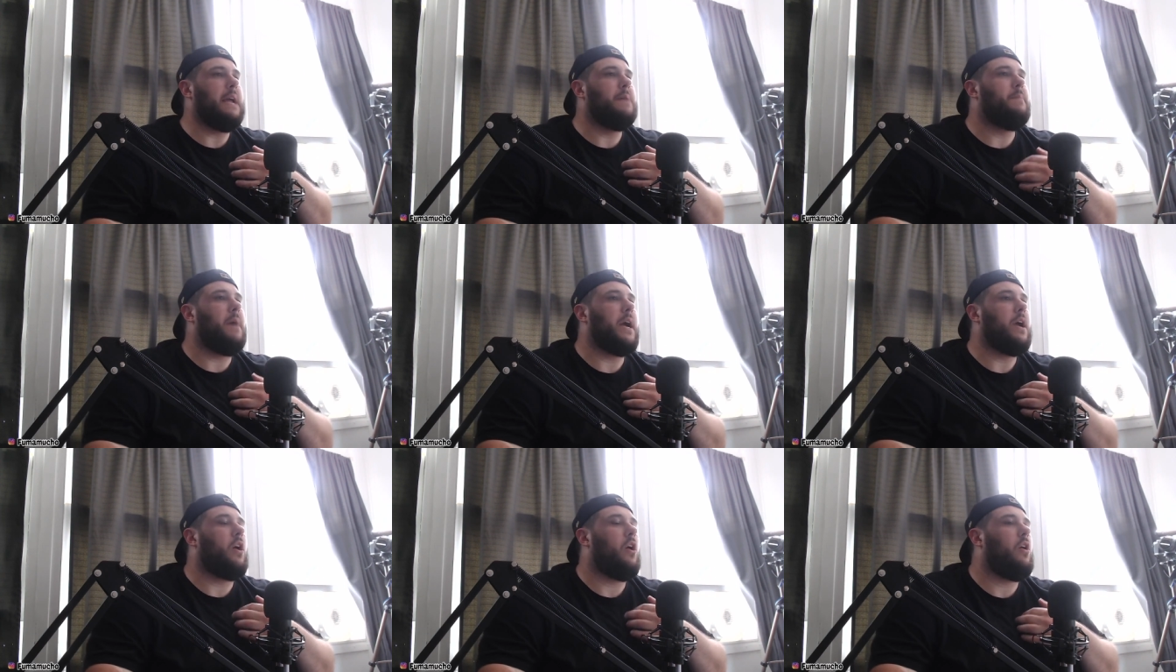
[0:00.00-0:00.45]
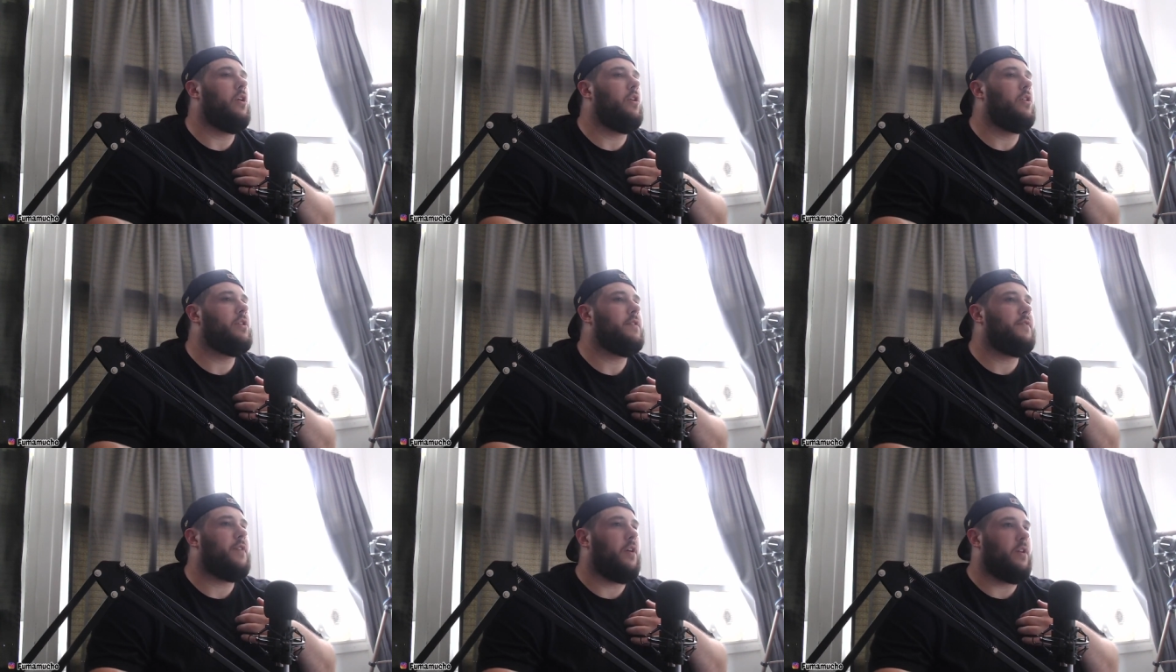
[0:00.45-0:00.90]
In my heart
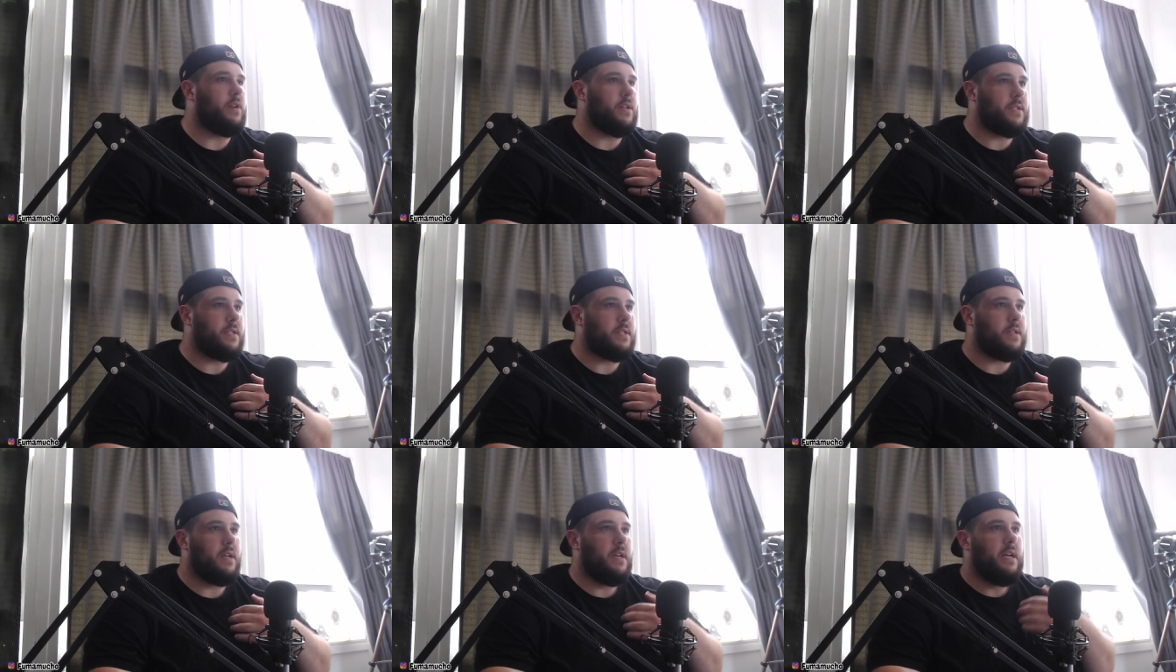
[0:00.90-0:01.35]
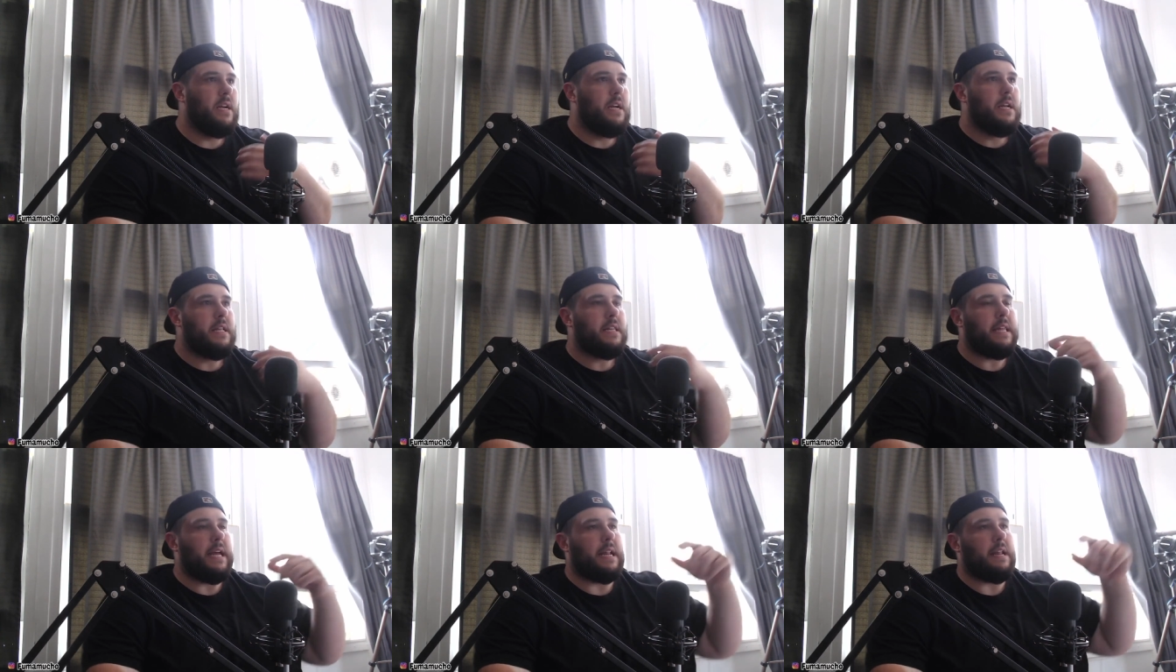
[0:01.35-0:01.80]
of hearts,
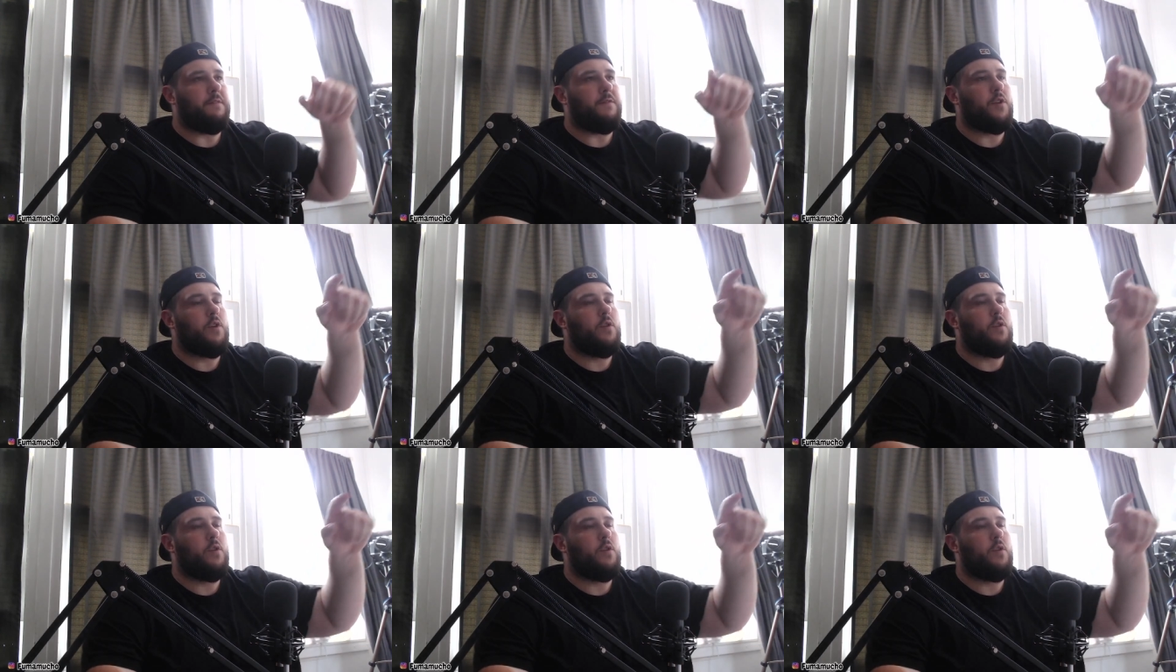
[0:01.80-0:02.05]
that if